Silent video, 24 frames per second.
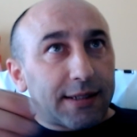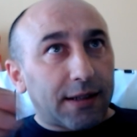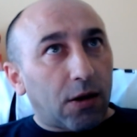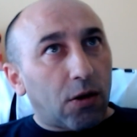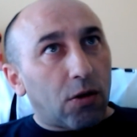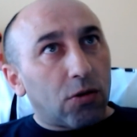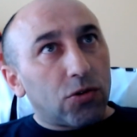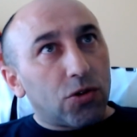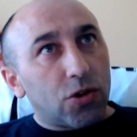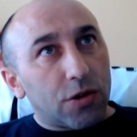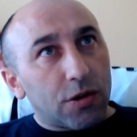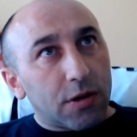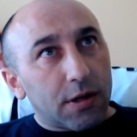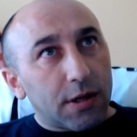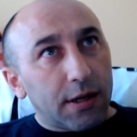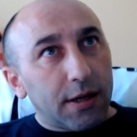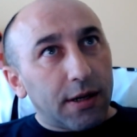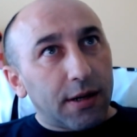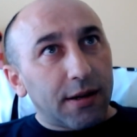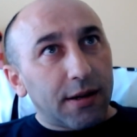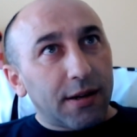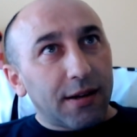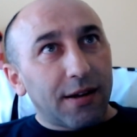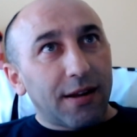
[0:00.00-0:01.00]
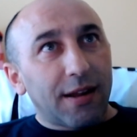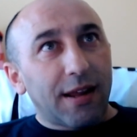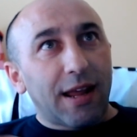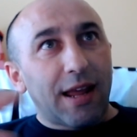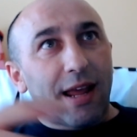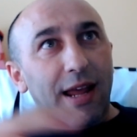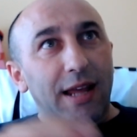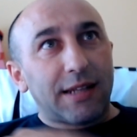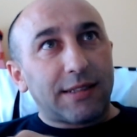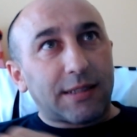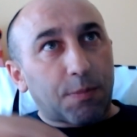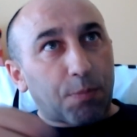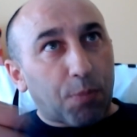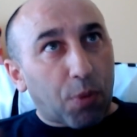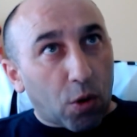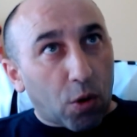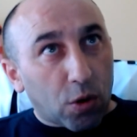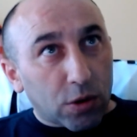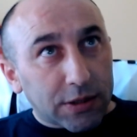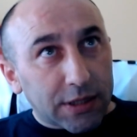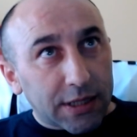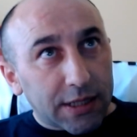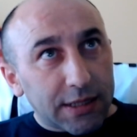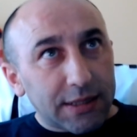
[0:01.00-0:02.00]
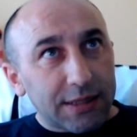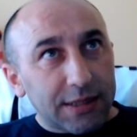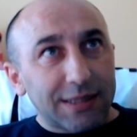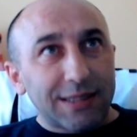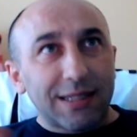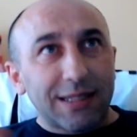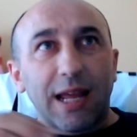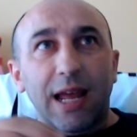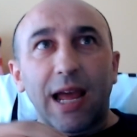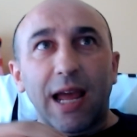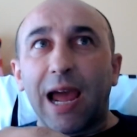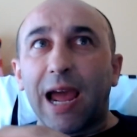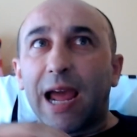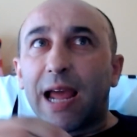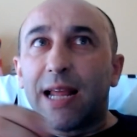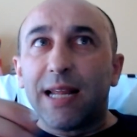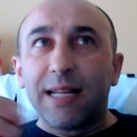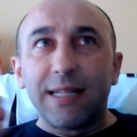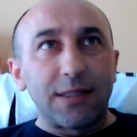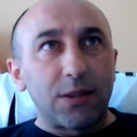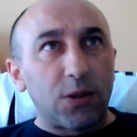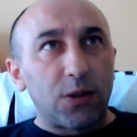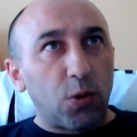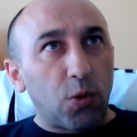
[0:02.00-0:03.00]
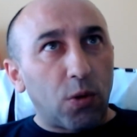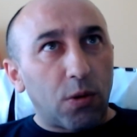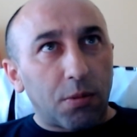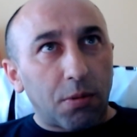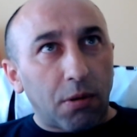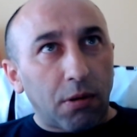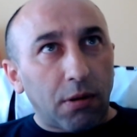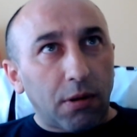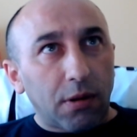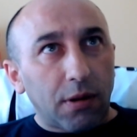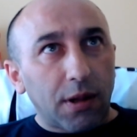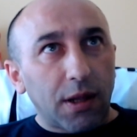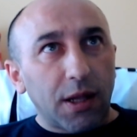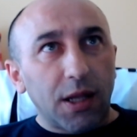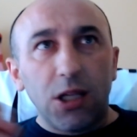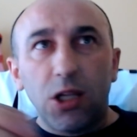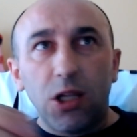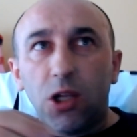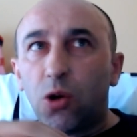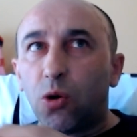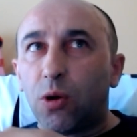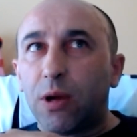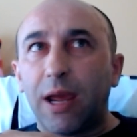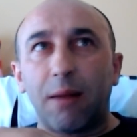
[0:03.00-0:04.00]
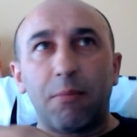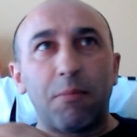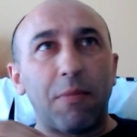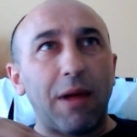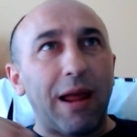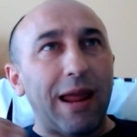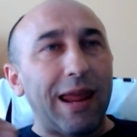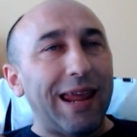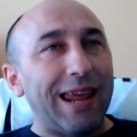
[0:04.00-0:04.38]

a long journey, it's a process, it's doable. You can